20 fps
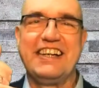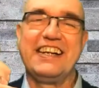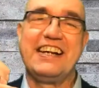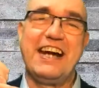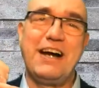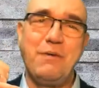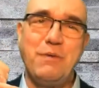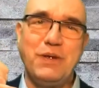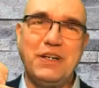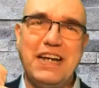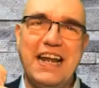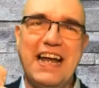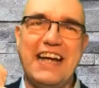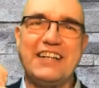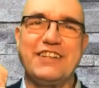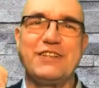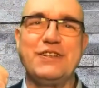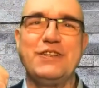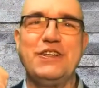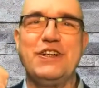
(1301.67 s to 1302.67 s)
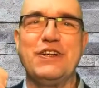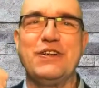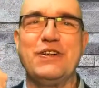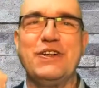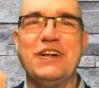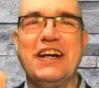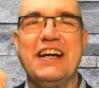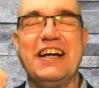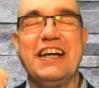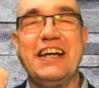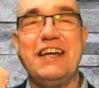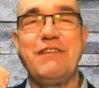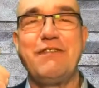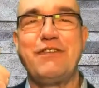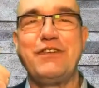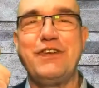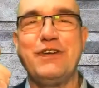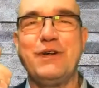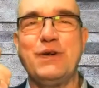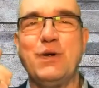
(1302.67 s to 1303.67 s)
and I would like to know
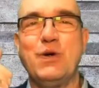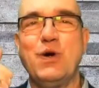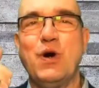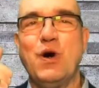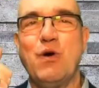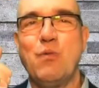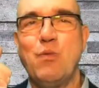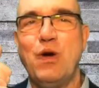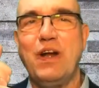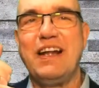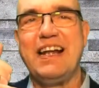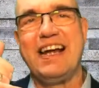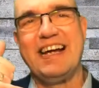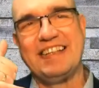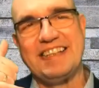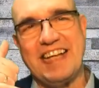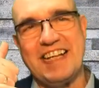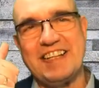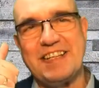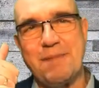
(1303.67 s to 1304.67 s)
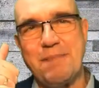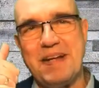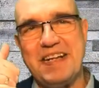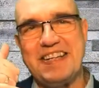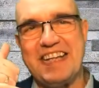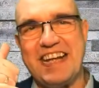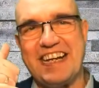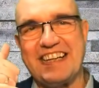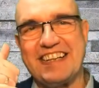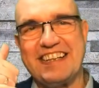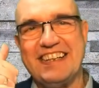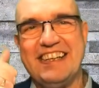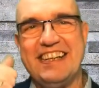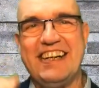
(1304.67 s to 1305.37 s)
if you will attend the meeting."